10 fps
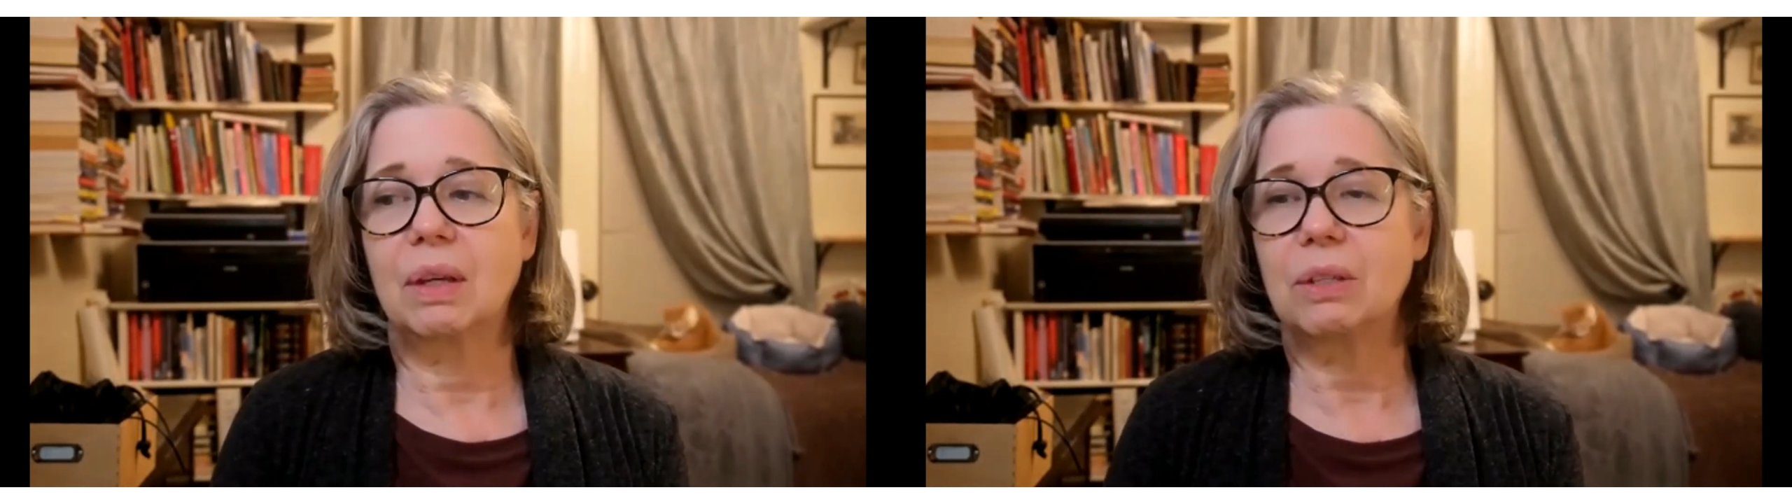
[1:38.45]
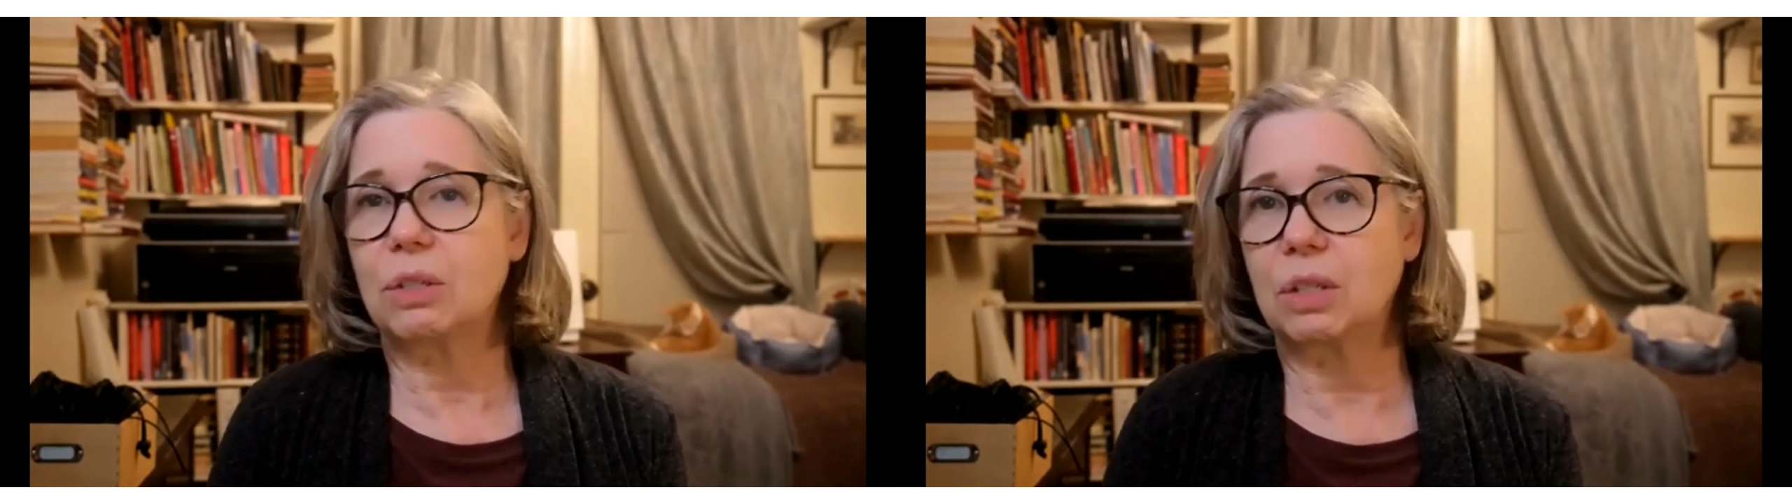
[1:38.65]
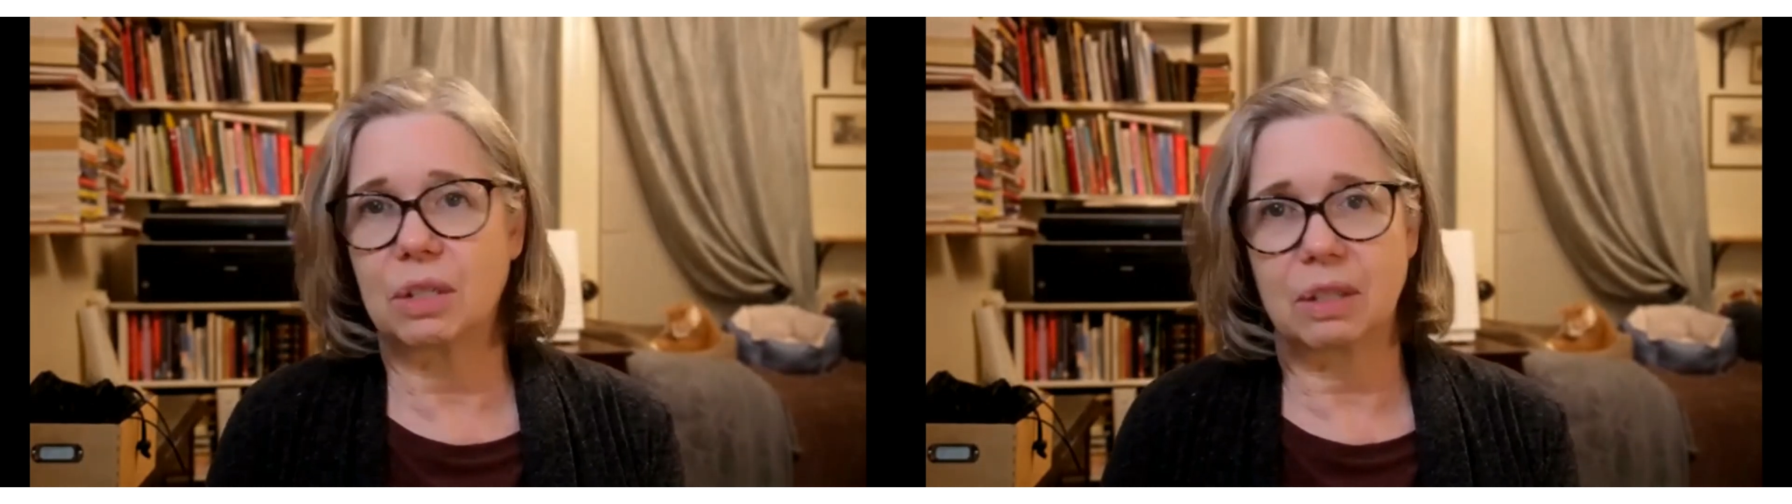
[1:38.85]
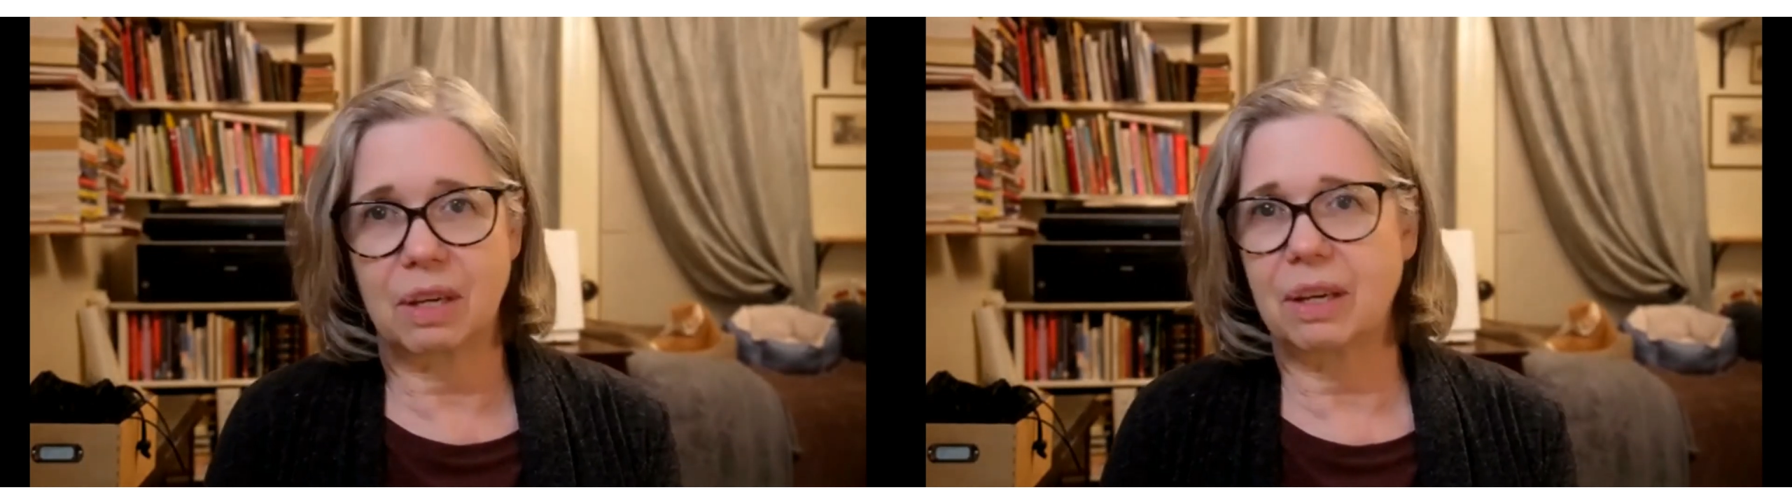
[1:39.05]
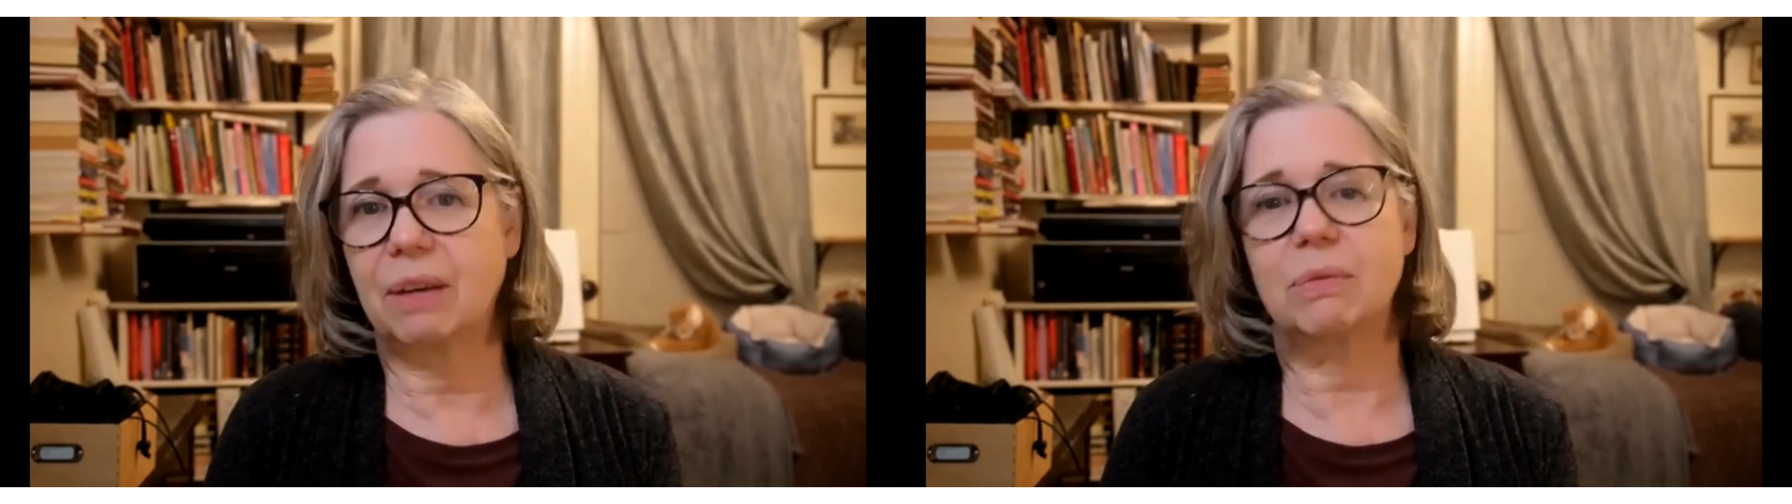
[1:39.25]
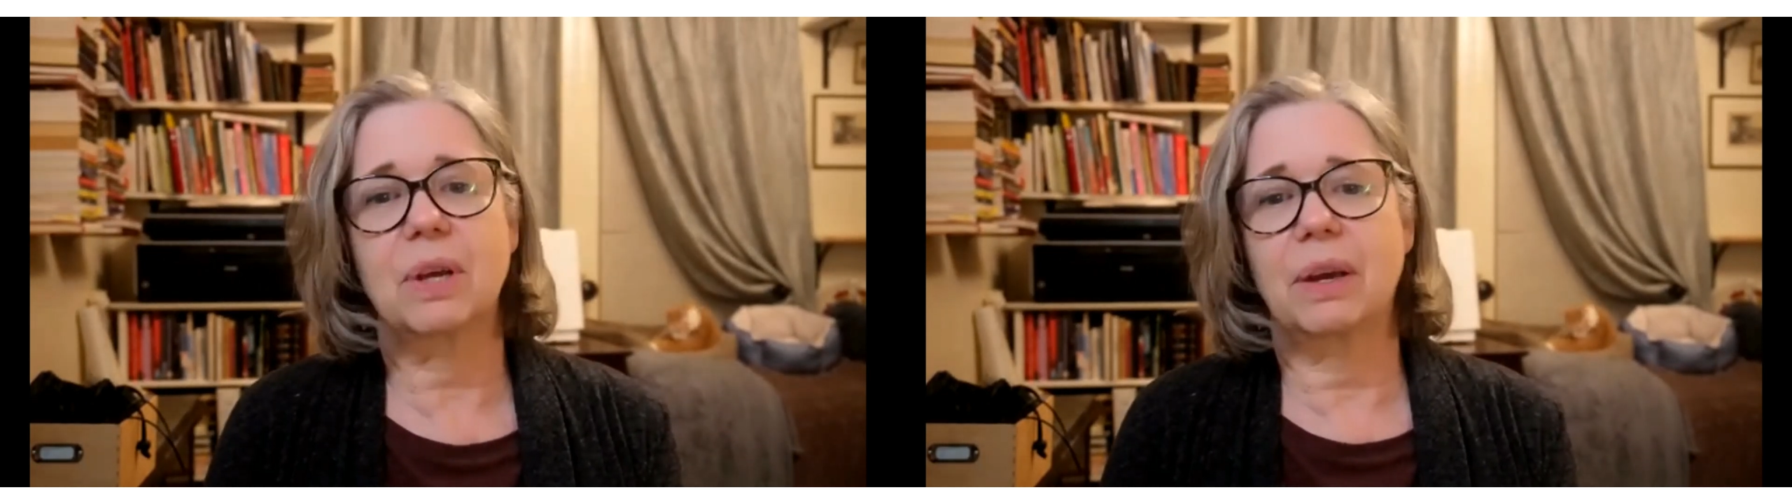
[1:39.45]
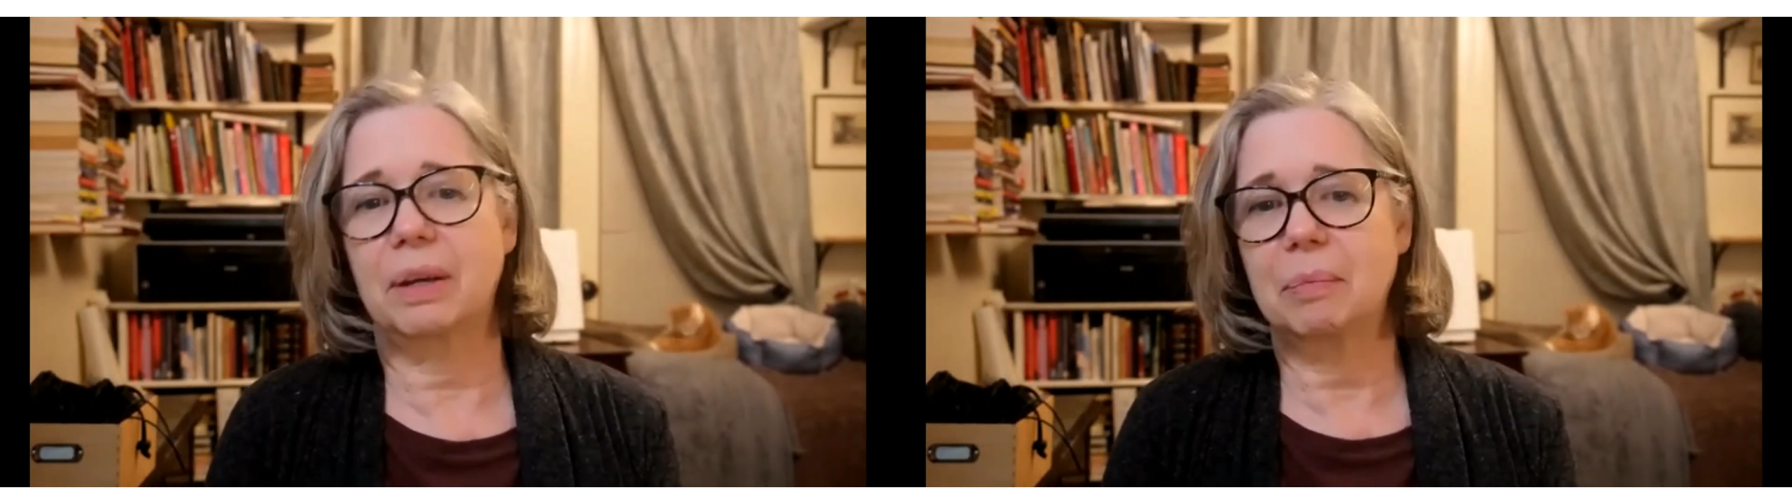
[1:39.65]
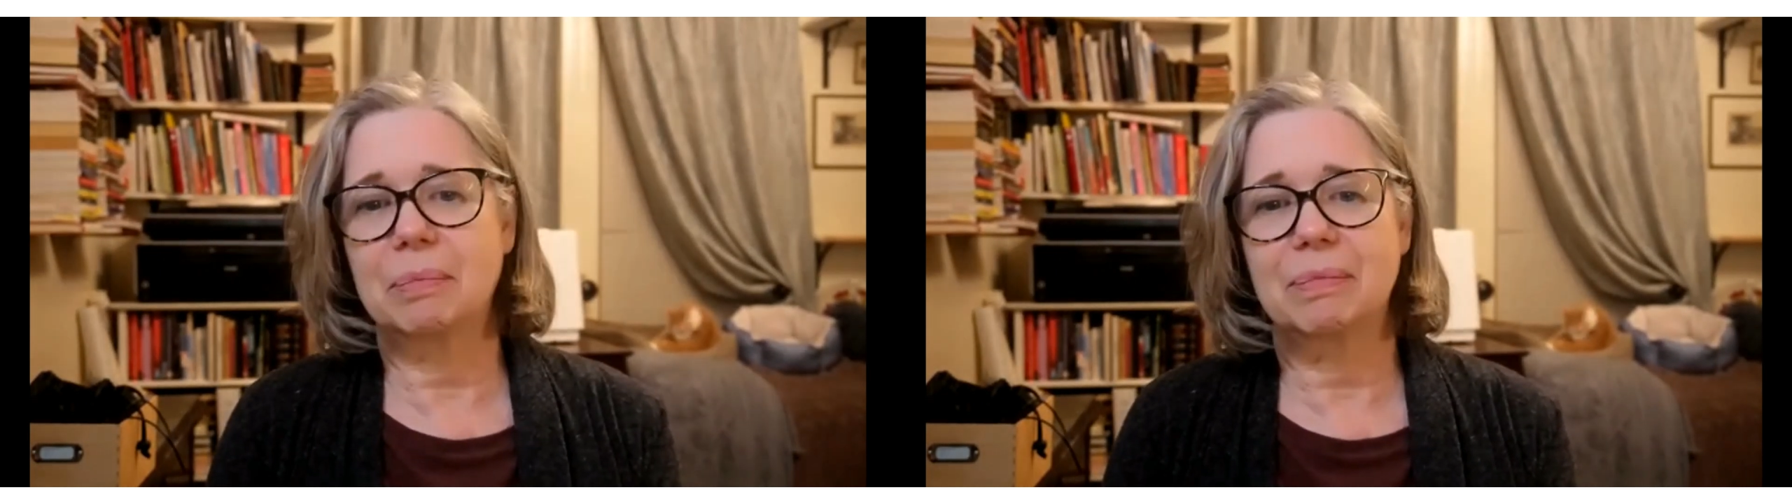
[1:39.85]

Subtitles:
She did not have time